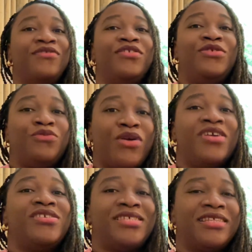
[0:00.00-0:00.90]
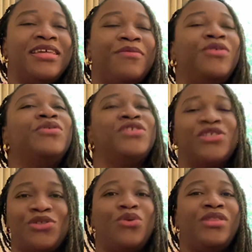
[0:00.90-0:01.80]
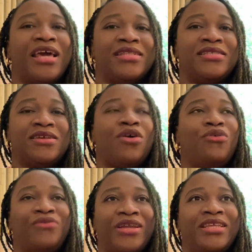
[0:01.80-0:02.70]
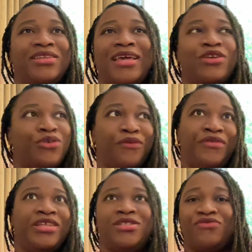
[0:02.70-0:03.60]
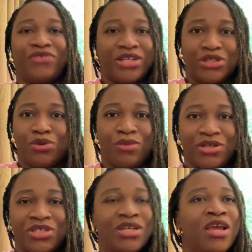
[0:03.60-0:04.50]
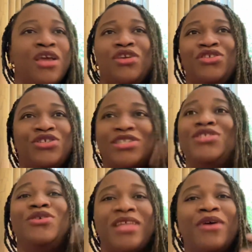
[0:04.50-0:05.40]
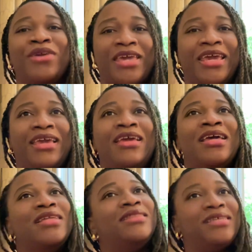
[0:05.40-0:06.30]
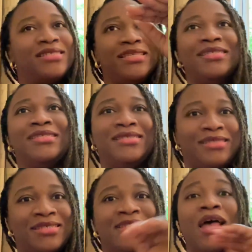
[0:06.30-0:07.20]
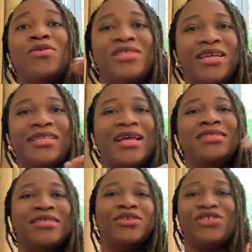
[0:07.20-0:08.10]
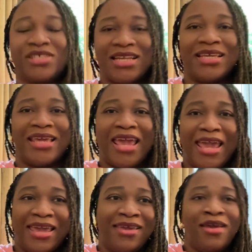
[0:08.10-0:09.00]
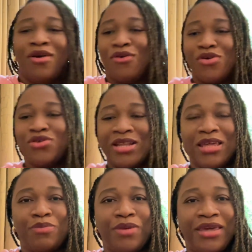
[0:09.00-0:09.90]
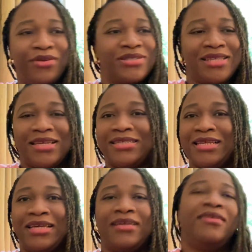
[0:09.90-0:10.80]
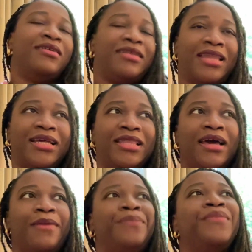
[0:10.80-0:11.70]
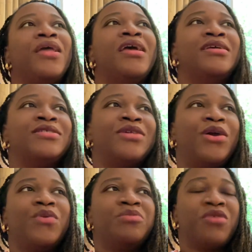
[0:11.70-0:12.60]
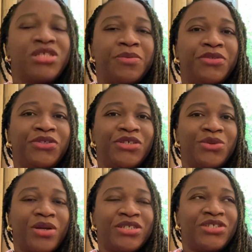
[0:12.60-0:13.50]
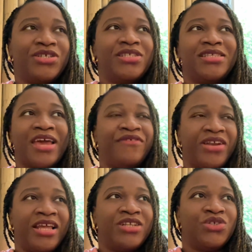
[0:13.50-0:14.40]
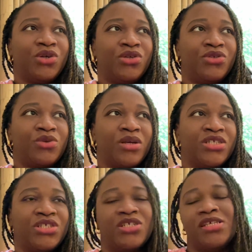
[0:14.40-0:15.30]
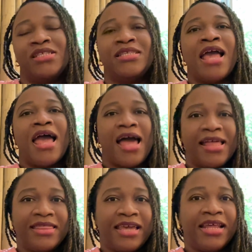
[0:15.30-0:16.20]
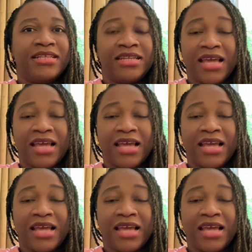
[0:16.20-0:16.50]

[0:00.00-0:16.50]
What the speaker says: when you see them, you just know the answer already. Like, you don't even need to read too much. You just know that, okay, this sounds like the answer. You just click A, or you click B, C, D, like that. So it was multiple choice questions. I really enjoyed those questions. And then I did a